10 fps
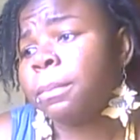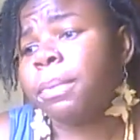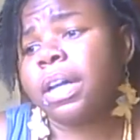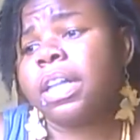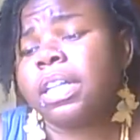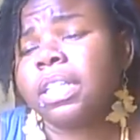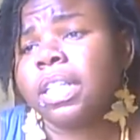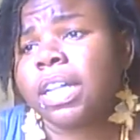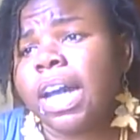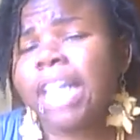
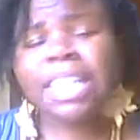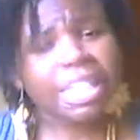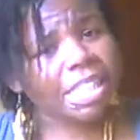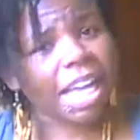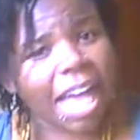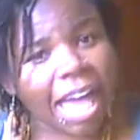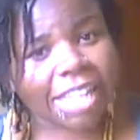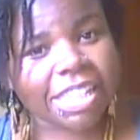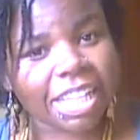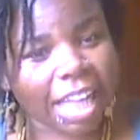But Alicia
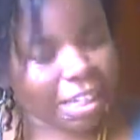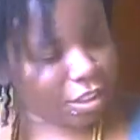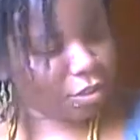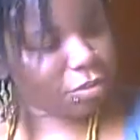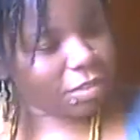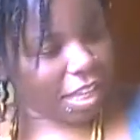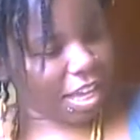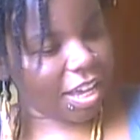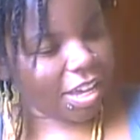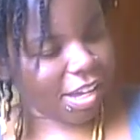asked her, like, do you
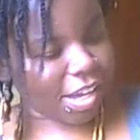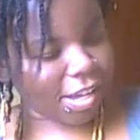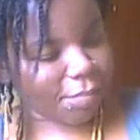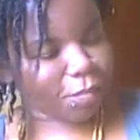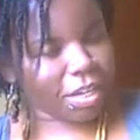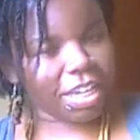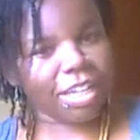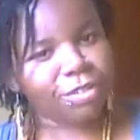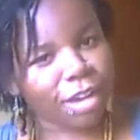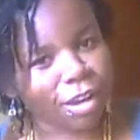think
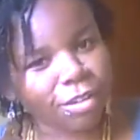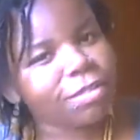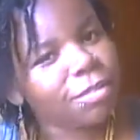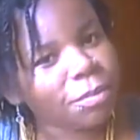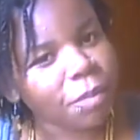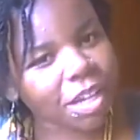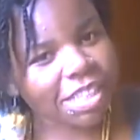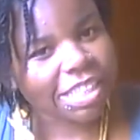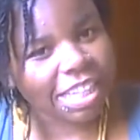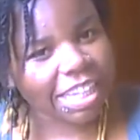Winnie, you know,
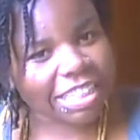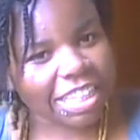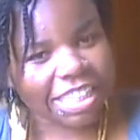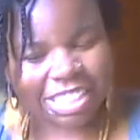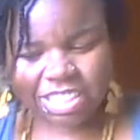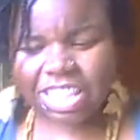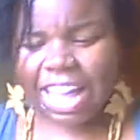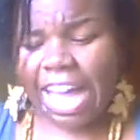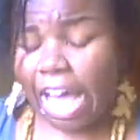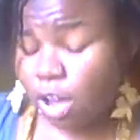wants to eat this? And she's
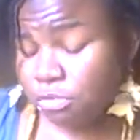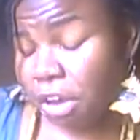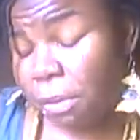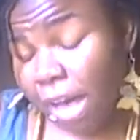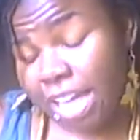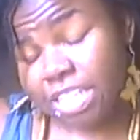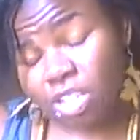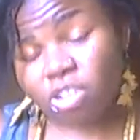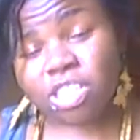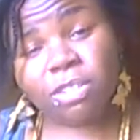like, I don't know. I ain't
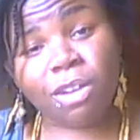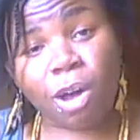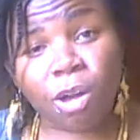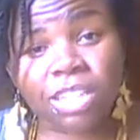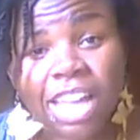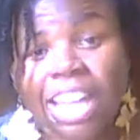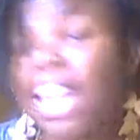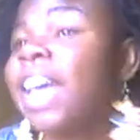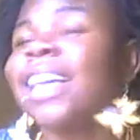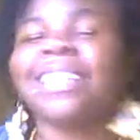talked to her all
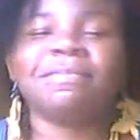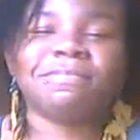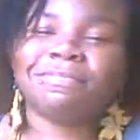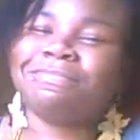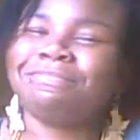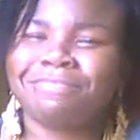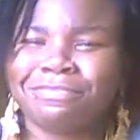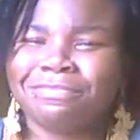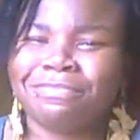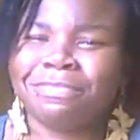day.
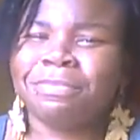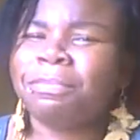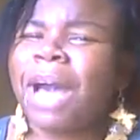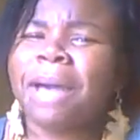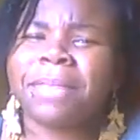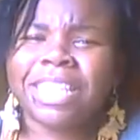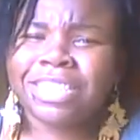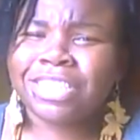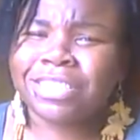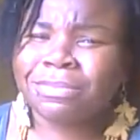Bye,
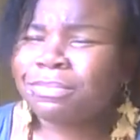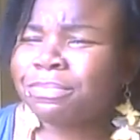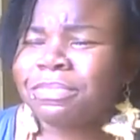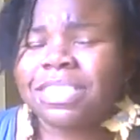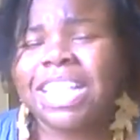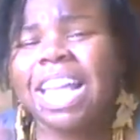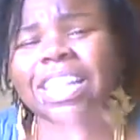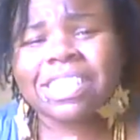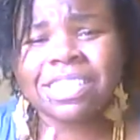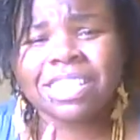bitch.
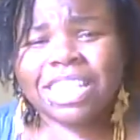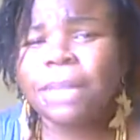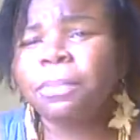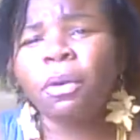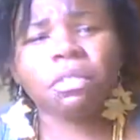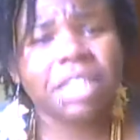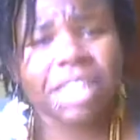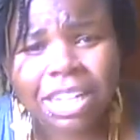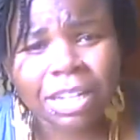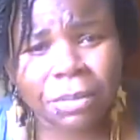Next. You're
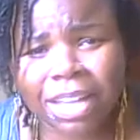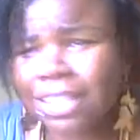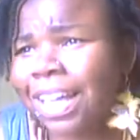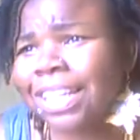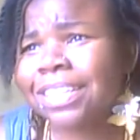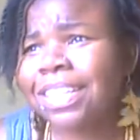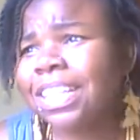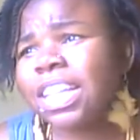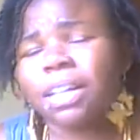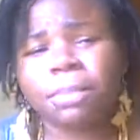boring anyway. Like,
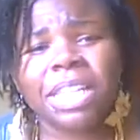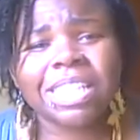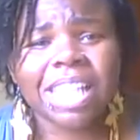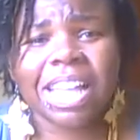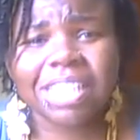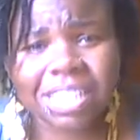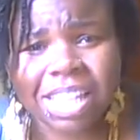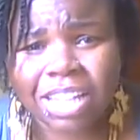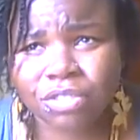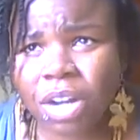please exit
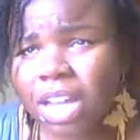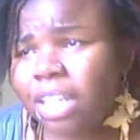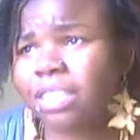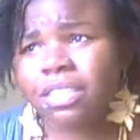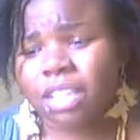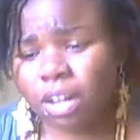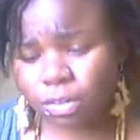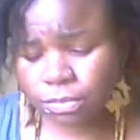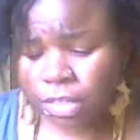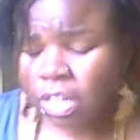stage right.
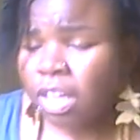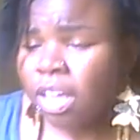No.